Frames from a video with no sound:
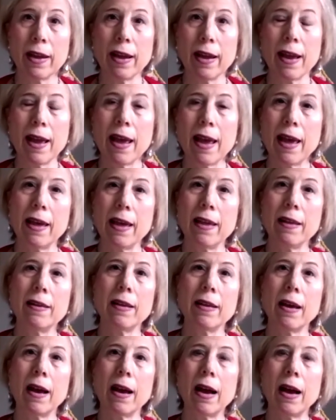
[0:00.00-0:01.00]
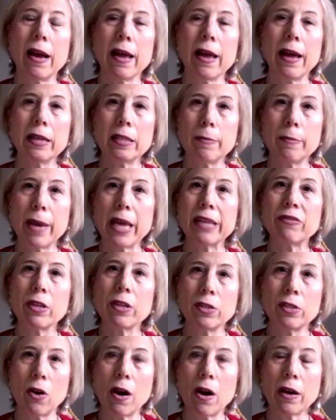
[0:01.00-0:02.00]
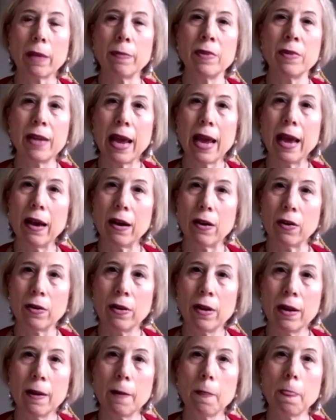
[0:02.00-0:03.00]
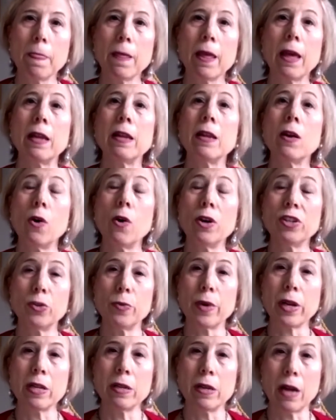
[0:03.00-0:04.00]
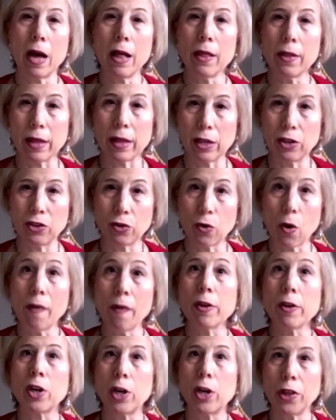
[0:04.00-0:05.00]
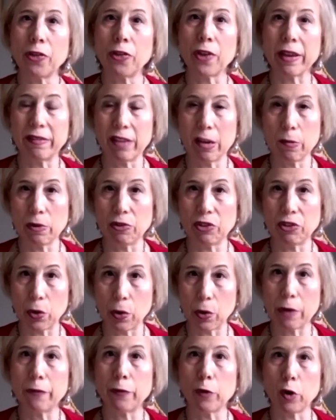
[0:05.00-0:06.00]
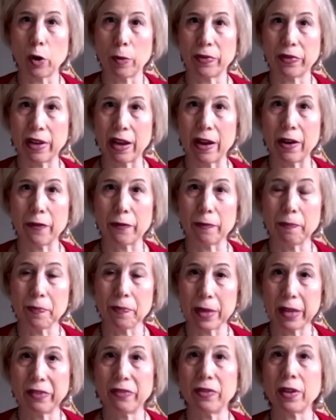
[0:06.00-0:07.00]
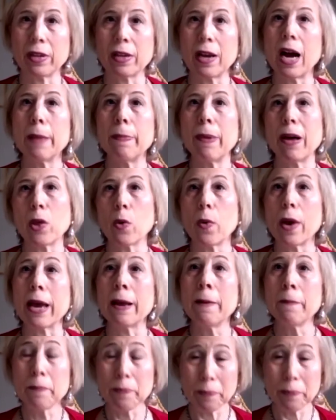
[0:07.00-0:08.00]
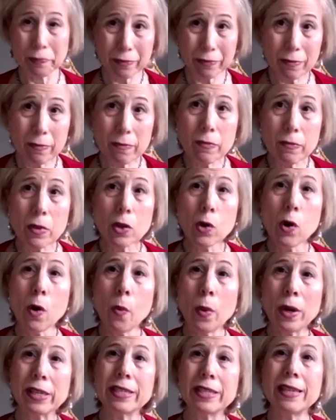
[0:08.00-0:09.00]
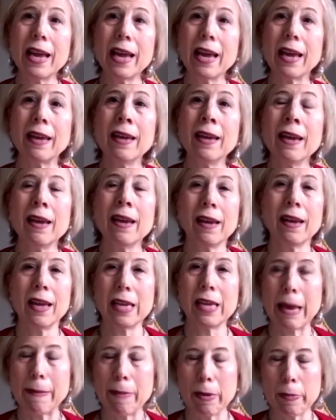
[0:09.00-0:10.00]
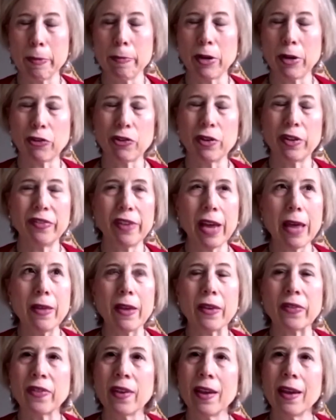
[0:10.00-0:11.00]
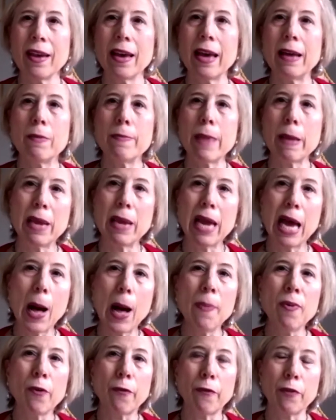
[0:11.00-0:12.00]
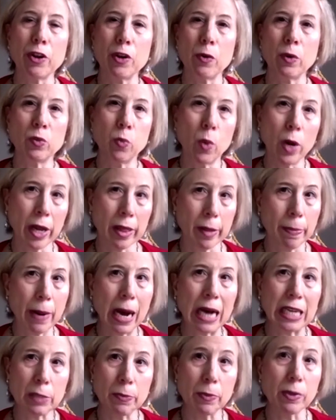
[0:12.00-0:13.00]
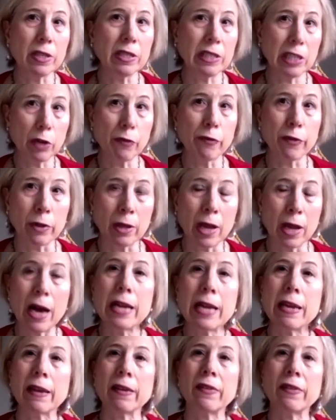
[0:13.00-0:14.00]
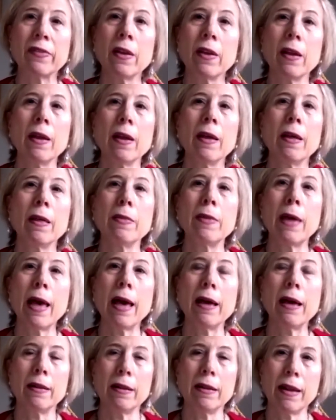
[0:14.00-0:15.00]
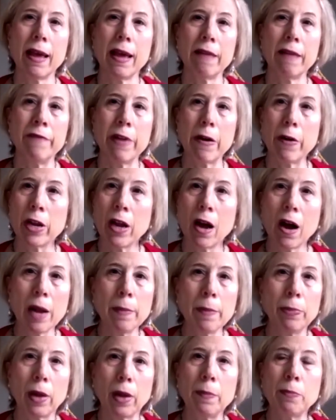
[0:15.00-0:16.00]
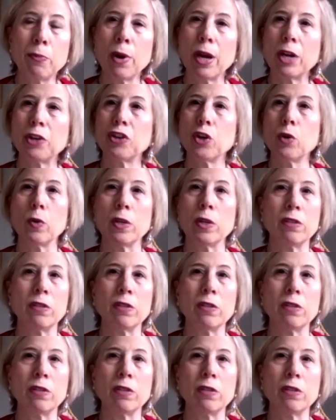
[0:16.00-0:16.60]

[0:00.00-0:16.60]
And I had to basically talk him down and also acknowledge all the good things he was doing for himself. This is a guy, by the way, who I want to say, he gave me permission to say this, and it may be helpful for you as one of the possible silver linings, that had very high blood pressure, was